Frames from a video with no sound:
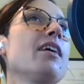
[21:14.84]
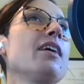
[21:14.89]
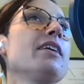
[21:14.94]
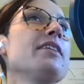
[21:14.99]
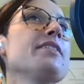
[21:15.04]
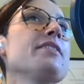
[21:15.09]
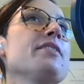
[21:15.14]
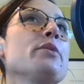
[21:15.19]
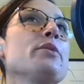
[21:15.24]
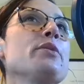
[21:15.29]

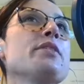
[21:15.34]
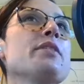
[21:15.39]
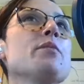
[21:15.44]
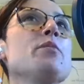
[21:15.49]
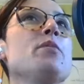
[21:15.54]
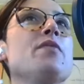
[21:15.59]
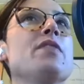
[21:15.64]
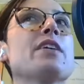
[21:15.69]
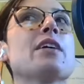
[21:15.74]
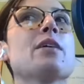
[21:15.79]
So some
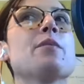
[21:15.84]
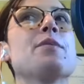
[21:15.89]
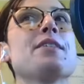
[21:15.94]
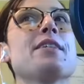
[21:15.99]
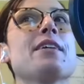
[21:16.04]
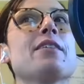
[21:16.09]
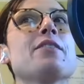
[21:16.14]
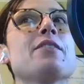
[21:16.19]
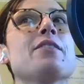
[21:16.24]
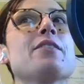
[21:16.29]
of it comes
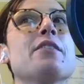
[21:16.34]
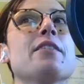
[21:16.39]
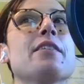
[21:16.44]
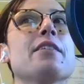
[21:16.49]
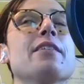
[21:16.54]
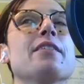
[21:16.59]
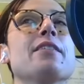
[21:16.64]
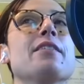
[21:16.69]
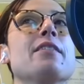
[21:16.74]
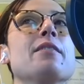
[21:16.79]
down to
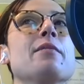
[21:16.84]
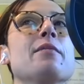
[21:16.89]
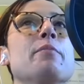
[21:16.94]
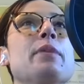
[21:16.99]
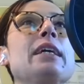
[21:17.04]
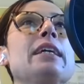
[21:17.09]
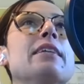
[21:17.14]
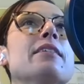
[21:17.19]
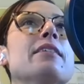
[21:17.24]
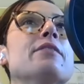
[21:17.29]
the the
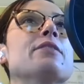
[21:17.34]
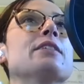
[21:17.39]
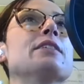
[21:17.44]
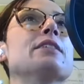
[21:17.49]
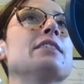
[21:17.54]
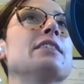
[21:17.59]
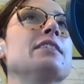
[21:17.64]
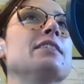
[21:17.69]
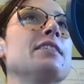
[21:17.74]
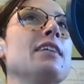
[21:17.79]
big difference
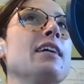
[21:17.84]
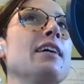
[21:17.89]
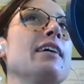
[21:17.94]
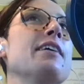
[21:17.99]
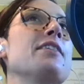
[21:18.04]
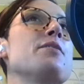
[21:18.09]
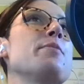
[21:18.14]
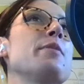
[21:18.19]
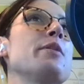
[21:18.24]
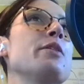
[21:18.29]
in
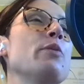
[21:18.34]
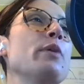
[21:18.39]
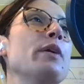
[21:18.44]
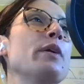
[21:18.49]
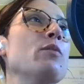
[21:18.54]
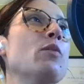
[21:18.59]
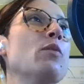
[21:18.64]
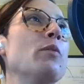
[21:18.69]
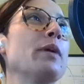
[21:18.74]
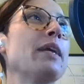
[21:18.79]
science between
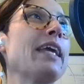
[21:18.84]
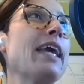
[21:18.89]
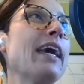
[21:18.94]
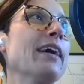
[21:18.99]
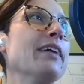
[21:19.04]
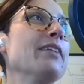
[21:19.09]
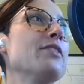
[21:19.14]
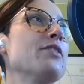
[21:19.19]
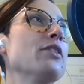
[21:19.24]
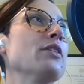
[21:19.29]
what we
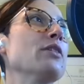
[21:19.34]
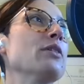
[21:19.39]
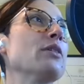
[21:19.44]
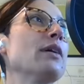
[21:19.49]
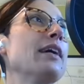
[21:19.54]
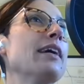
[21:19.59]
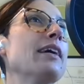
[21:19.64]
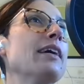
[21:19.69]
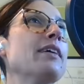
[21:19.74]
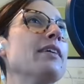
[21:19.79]
can do
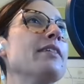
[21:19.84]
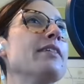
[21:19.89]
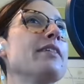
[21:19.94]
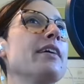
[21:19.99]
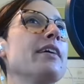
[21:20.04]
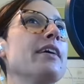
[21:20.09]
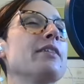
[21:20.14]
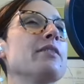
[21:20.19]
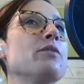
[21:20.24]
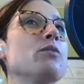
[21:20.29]
and
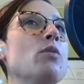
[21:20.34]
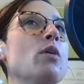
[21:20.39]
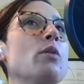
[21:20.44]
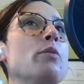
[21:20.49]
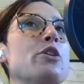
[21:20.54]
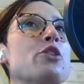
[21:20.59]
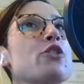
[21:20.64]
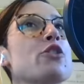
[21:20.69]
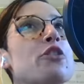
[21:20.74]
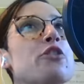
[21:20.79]
and what we
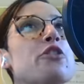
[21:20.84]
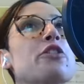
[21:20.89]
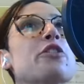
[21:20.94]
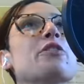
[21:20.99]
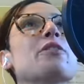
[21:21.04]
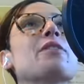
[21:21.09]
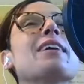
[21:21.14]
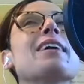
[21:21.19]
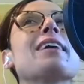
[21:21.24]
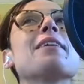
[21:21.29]
should
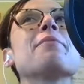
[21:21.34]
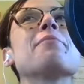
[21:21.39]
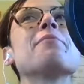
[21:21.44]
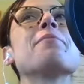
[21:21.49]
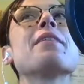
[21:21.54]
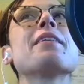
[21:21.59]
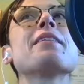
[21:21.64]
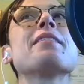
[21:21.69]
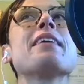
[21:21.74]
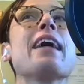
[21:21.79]
do. Um,
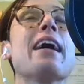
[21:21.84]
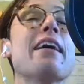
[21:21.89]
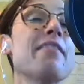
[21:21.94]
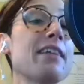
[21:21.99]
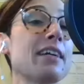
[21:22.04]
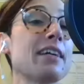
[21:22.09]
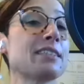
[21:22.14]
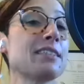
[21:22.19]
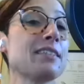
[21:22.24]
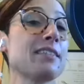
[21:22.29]
the
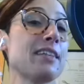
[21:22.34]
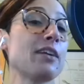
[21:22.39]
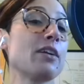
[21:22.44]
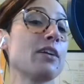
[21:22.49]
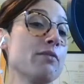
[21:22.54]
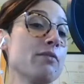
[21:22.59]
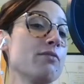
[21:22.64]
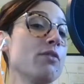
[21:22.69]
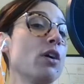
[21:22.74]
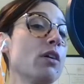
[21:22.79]
ethics that are
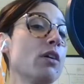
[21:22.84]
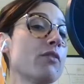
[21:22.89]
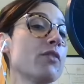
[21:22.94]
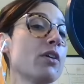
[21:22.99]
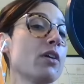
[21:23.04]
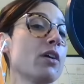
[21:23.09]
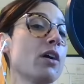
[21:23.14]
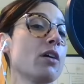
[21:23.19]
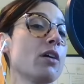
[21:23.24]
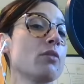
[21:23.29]
involved
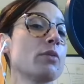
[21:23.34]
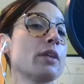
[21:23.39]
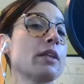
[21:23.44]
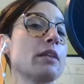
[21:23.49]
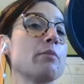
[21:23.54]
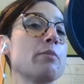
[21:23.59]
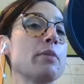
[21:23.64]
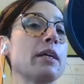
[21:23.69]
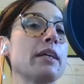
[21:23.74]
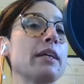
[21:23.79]
are, are
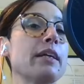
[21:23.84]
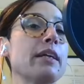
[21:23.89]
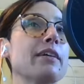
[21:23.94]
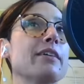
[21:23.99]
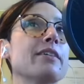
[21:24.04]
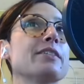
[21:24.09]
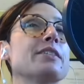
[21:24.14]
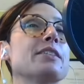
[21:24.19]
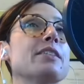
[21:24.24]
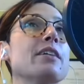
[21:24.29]
really big
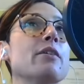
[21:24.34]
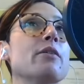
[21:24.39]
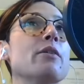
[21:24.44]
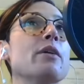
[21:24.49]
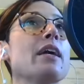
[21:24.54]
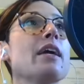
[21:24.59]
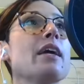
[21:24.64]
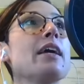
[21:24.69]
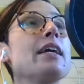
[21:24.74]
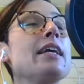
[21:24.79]
here. So
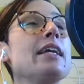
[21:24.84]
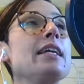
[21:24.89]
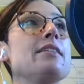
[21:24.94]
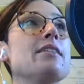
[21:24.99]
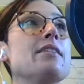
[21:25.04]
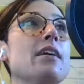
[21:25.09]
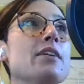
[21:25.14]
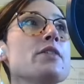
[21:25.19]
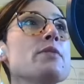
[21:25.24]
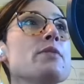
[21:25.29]
he
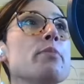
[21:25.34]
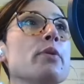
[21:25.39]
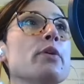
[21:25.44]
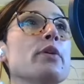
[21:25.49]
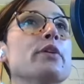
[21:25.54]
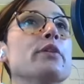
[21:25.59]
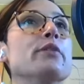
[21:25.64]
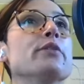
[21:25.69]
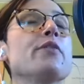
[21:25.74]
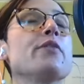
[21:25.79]
does
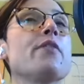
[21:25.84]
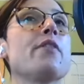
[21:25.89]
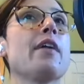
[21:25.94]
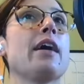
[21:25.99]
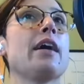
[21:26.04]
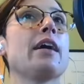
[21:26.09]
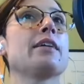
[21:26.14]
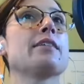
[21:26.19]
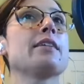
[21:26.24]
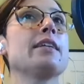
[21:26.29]
prove
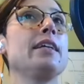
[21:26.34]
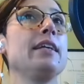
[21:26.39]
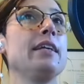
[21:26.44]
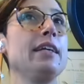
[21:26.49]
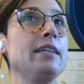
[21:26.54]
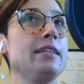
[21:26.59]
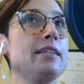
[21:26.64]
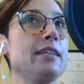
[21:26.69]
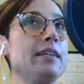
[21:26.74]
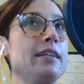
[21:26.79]
that he
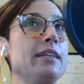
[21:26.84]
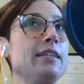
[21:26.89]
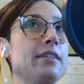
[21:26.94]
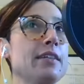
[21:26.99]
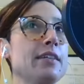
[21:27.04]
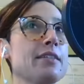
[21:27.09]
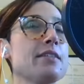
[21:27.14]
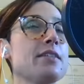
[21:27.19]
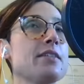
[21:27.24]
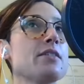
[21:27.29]
he t- he
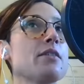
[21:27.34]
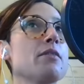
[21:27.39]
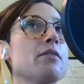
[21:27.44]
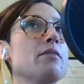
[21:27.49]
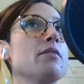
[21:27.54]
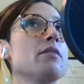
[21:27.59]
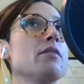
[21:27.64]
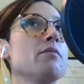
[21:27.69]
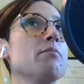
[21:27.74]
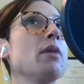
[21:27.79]
does this
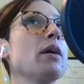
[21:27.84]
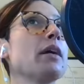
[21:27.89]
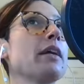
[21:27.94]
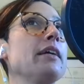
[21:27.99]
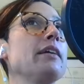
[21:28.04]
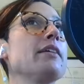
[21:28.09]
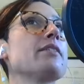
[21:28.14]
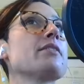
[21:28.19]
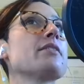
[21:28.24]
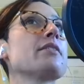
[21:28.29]
on
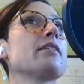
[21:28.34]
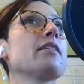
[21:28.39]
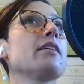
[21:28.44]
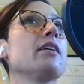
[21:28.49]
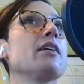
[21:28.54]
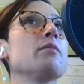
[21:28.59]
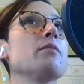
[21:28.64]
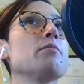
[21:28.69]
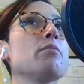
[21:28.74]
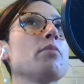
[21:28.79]
monkeys,
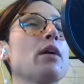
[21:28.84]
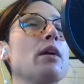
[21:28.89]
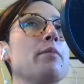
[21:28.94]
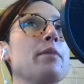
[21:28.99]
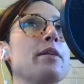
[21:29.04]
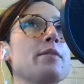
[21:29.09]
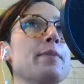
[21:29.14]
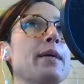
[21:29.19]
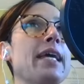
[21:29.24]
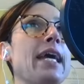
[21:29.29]
on
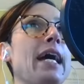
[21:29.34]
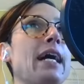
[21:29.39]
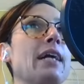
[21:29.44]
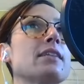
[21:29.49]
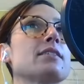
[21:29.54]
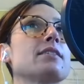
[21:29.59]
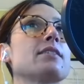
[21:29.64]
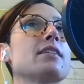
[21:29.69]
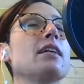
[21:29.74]
primates, macaques.